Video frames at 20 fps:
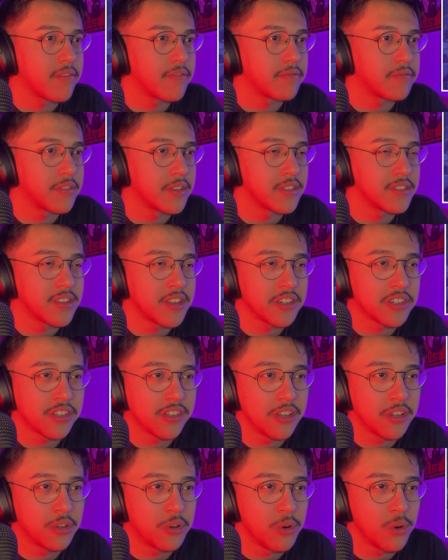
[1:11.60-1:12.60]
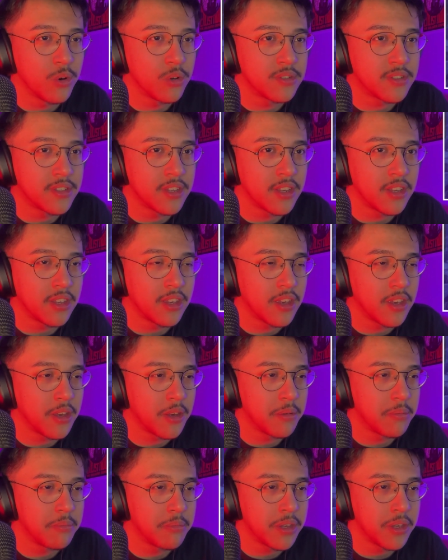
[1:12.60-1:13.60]
It's actually cool seeing
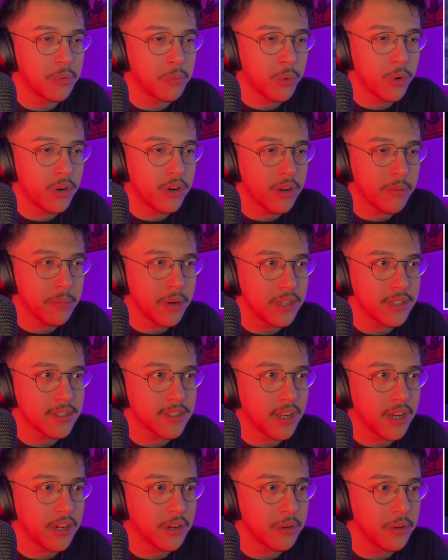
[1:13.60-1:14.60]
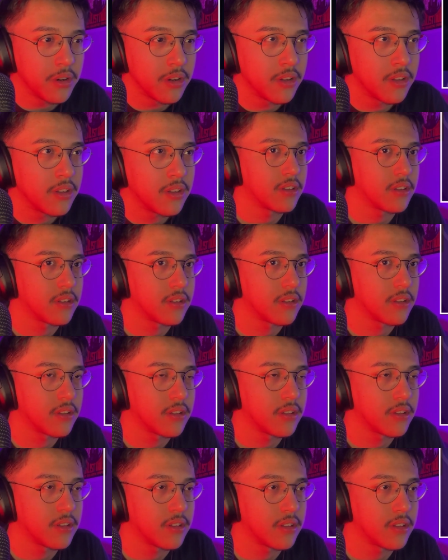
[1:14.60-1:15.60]
him being worried about Sakura.
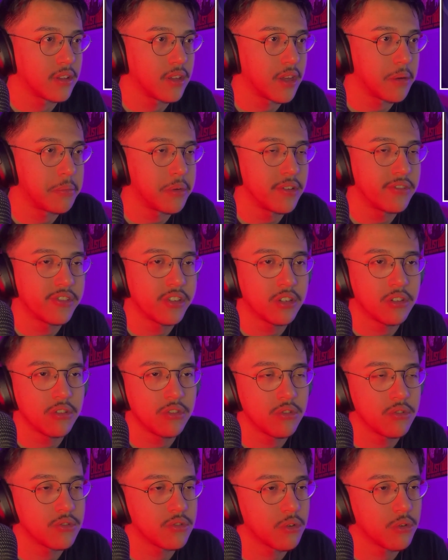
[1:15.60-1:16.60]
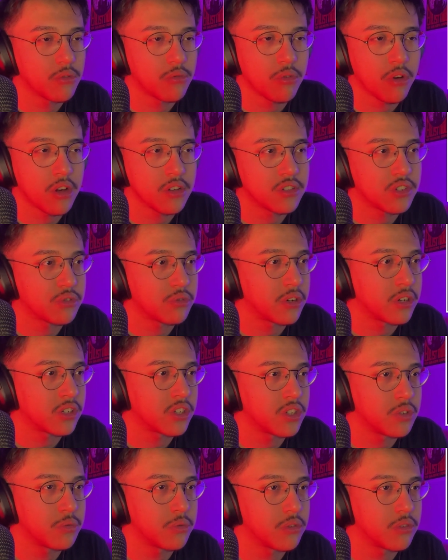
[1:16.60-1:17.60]
I mean, if she could use her raw strength,
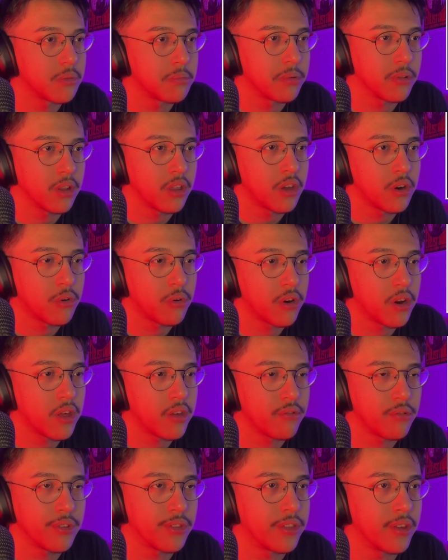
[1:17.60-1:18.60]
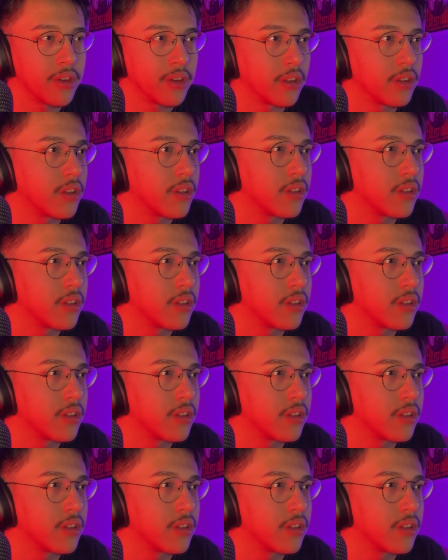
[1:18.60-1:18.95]
she would obliterate everything.